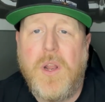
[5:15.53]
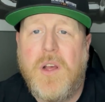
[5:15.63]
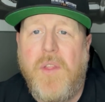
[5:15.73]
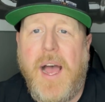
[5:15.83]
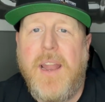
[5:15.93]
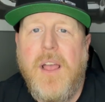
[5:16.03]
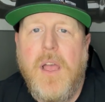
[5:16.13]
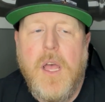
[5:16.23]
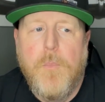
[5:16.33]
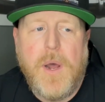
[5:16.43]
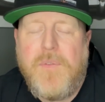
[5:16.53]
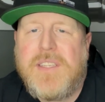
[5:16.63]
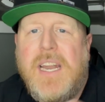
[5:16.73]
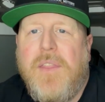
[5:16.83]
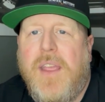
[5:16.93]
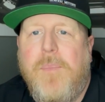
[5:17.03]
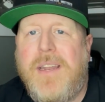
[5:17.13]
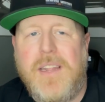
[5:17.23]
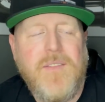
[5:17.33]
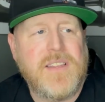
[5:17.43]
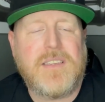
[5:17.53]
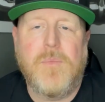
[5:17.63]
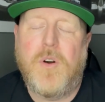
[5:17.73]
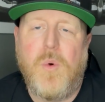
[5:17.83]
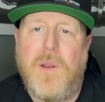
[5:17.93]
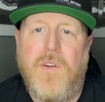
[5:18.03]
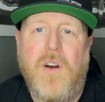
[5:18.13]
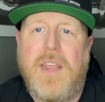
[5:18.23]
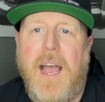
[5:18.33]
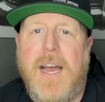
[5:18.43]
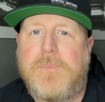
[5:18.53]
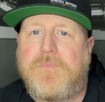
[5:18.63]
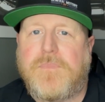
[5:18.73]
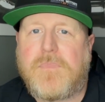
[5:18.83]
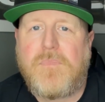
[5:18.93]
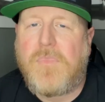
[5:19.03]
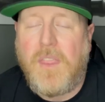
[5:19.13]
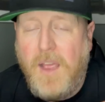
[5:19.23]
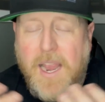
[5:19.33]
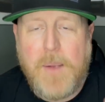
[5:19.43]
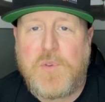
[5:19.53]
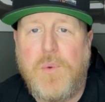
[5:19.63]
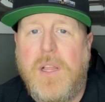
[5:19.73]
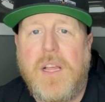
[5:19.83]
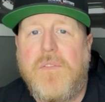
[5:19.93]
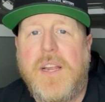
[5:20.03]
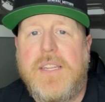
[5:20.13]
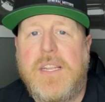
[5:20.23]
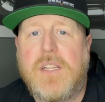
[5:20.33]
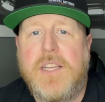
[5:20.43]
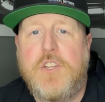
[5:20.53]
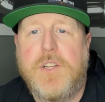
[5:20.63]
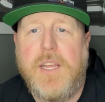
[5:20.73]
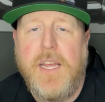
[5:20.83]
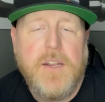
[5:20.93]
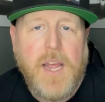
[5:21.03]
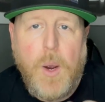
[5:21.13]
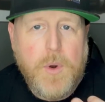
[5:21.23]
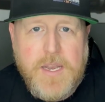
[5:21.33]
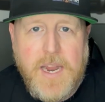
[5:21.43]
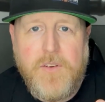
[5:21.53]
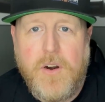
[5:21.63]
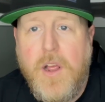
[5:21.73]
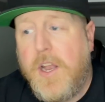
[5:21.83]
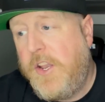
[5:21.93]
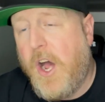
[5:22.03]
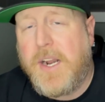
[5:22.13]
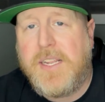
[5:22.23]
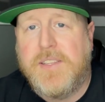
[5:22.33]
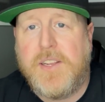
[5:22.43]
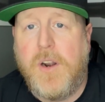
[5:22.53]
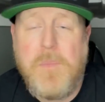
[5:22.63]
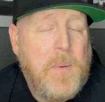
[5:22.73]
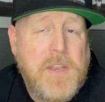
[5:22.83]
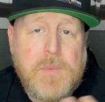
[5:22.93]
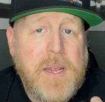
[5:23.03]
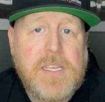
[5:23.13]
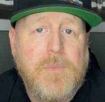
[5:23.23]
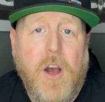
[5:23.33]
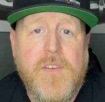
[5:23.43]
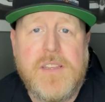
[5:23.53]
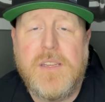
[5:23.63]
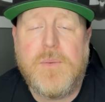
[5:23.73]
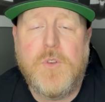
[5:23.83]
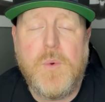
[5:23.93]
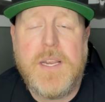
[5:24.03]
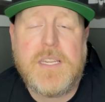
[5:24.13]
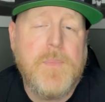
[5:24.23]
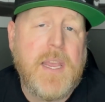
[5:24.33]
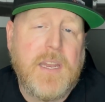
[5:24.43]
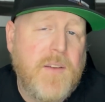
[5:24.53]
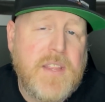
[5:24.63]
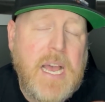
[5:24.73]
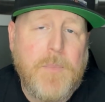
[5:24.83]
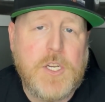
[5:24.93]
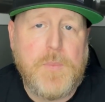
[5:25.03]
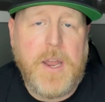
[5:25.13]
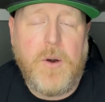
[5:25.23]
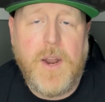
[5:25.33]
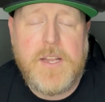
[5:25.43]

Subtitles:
on that. But if it's anything, I mean, even similar to what we've already had, I absolutely love that diesel engine, and I would never not consider it. Maybe they just made obviously some tweaks to make it even that much better, right?